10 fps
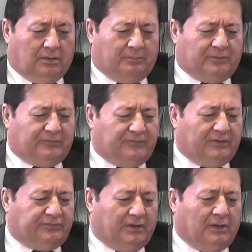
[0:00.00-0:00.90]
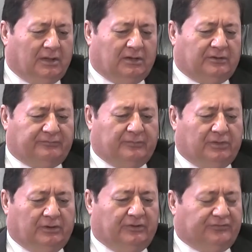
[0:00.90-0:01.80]
prevent a lot of
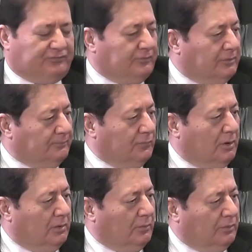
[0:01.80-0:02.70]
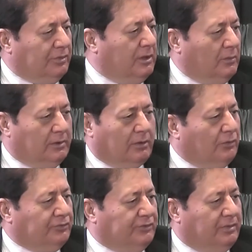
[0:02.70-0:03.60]
Middle Eastern, when they want to
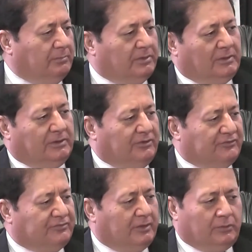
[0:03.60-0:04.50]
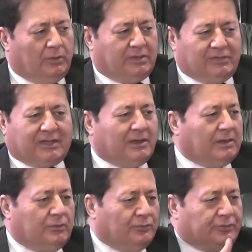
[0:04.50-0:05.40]
go to the Middle East, they
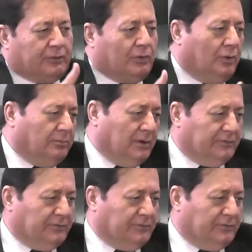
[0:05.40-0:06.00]
cannot go to their homeland.